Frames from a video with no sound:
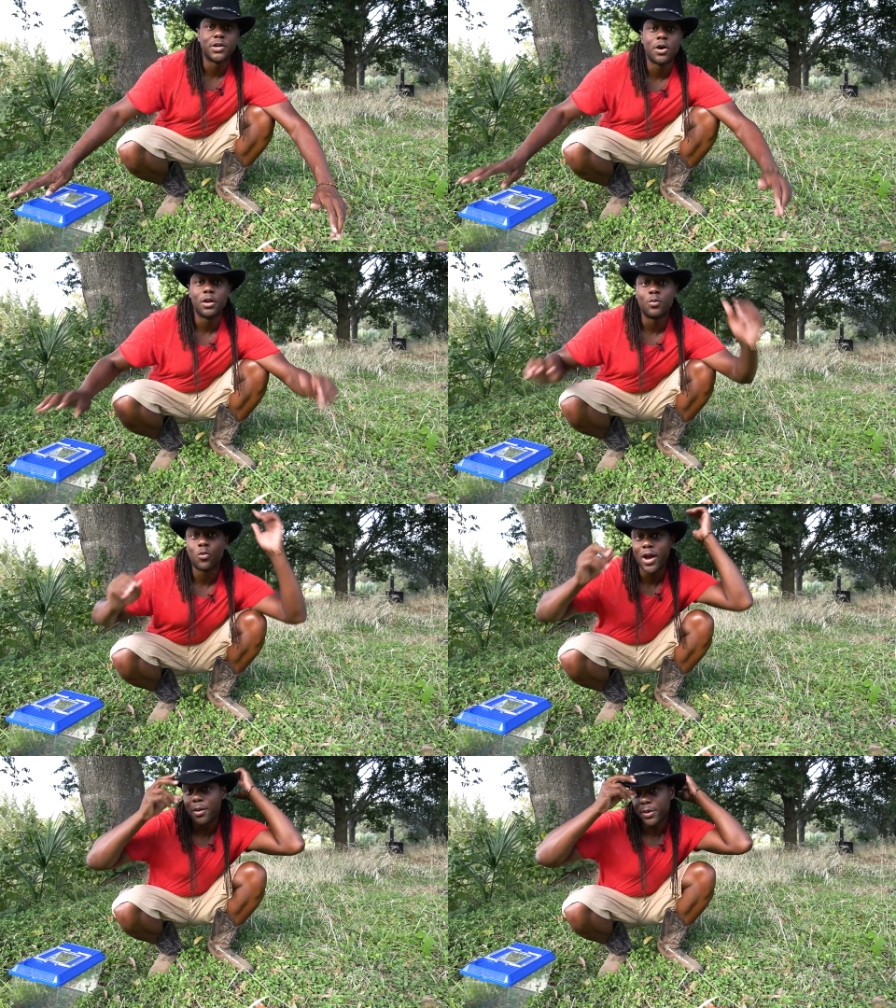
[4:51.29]
call them
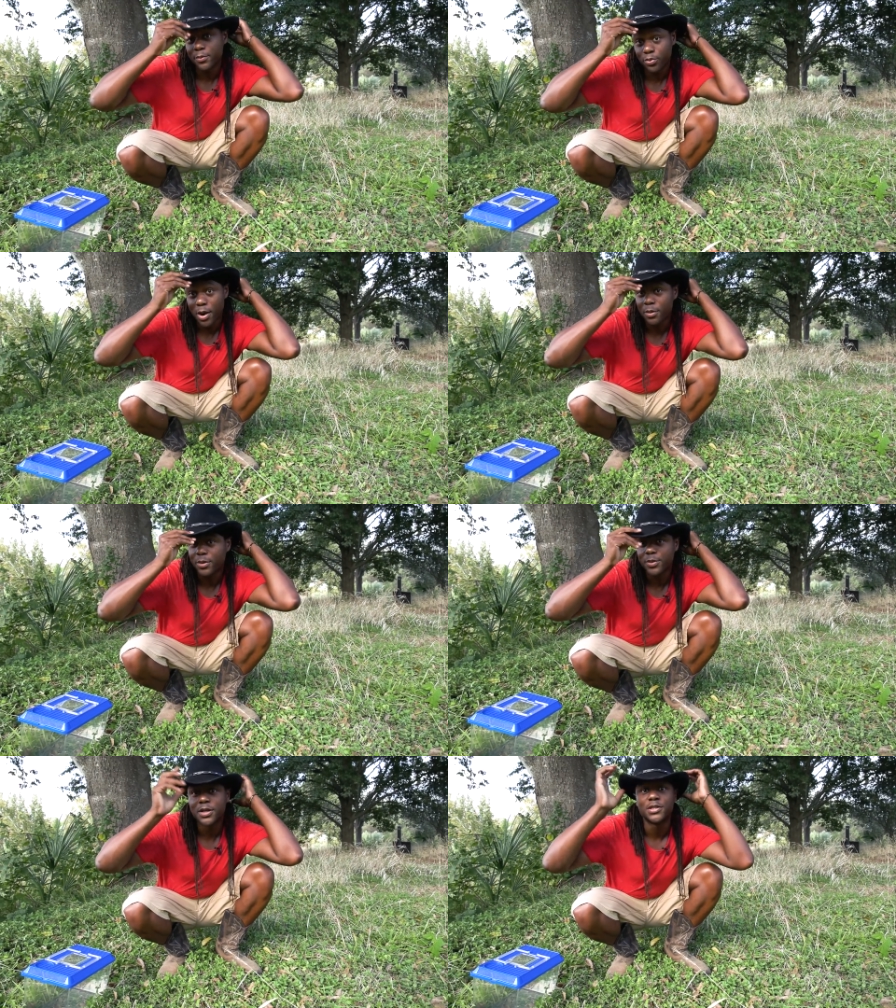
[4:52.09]
rabbit probably
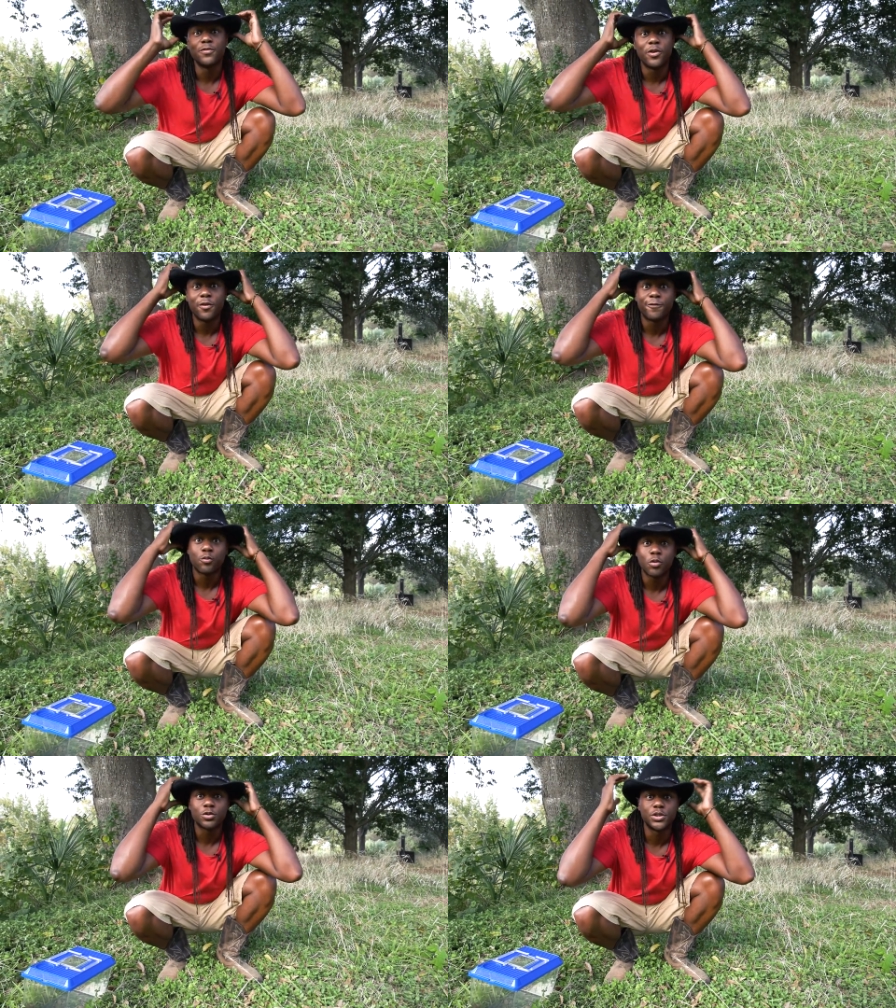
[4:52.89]
because they're very
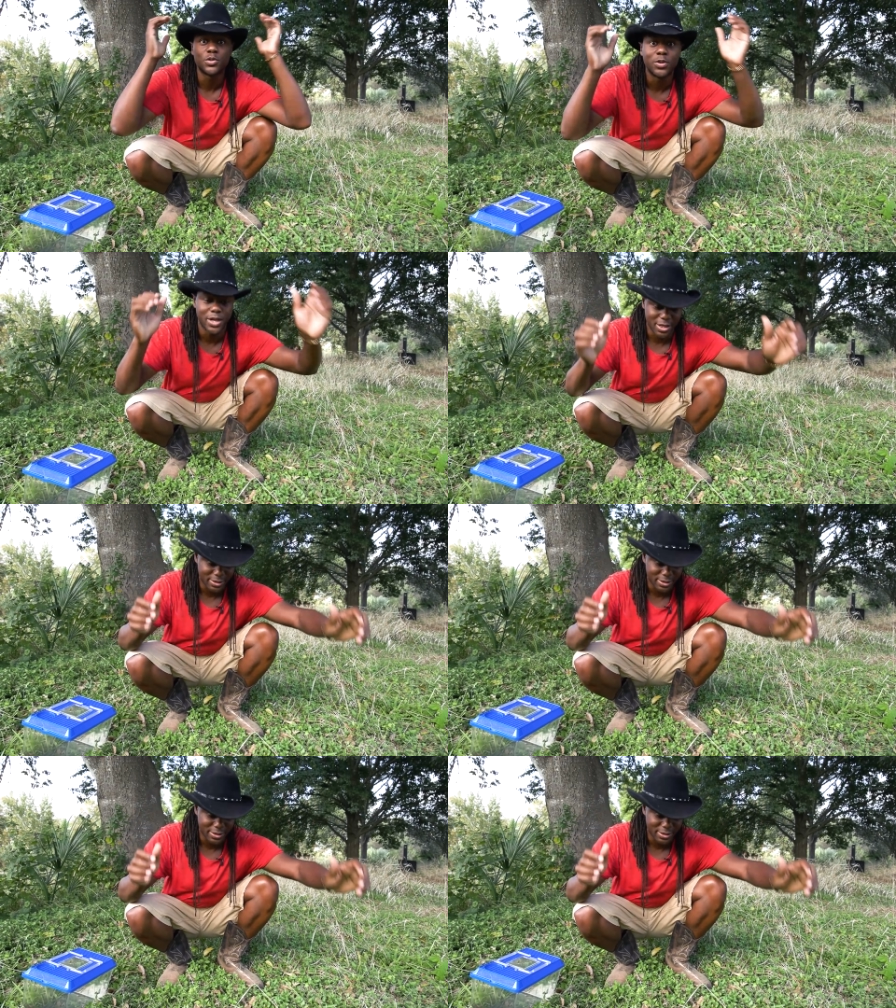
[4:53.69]
ferocious when they